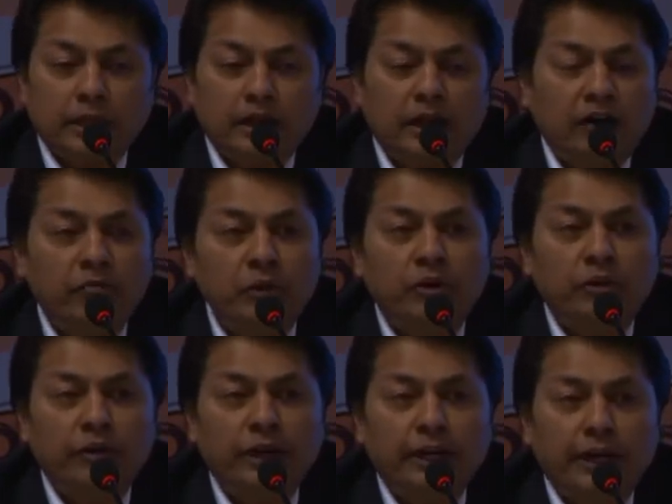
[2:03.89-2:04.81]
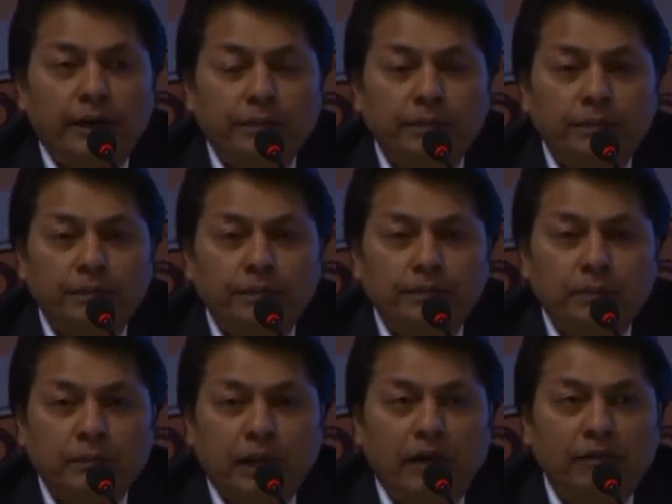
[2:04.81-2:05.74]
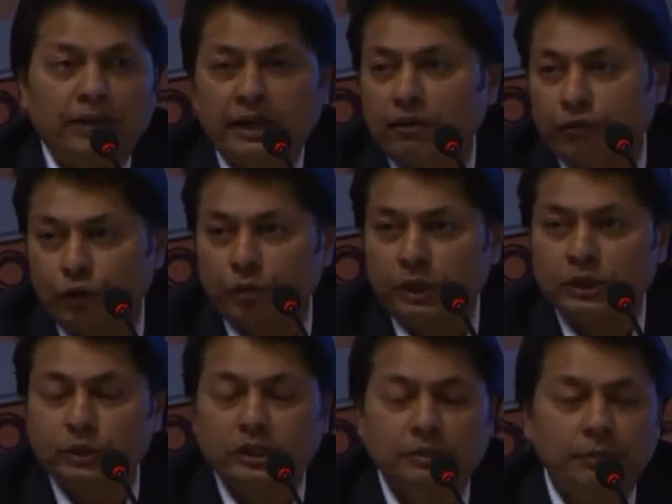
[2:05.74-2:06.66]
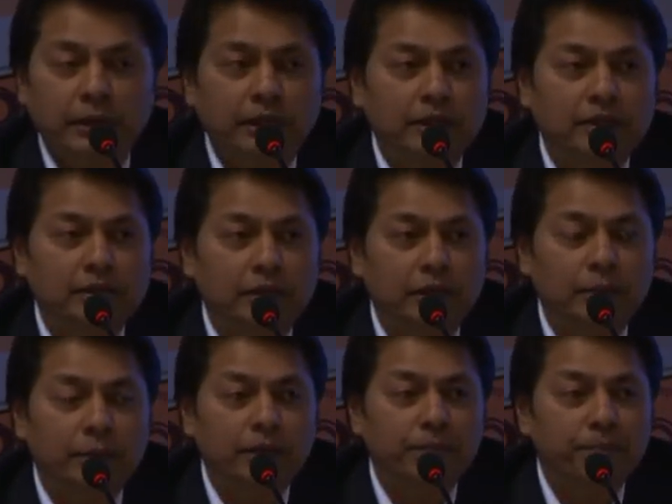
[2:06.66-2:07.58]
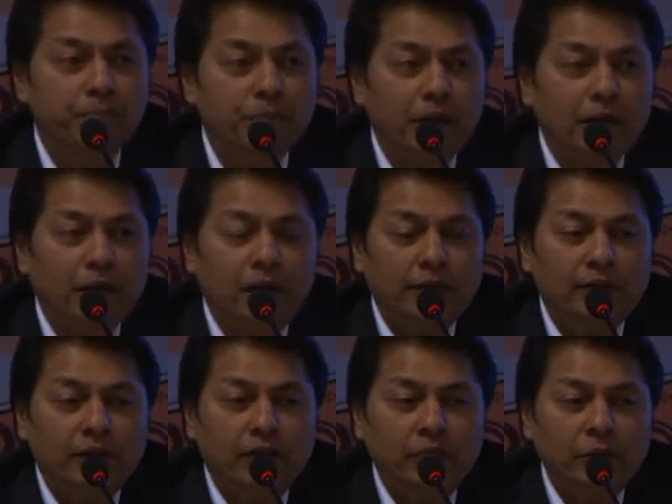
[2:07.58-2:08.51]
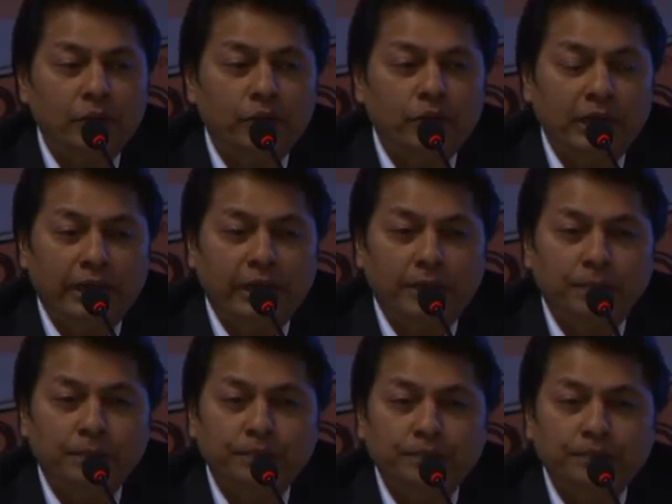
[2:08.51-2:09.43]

The government of India, I'll take a few minutes to explain this a little bit. The government of India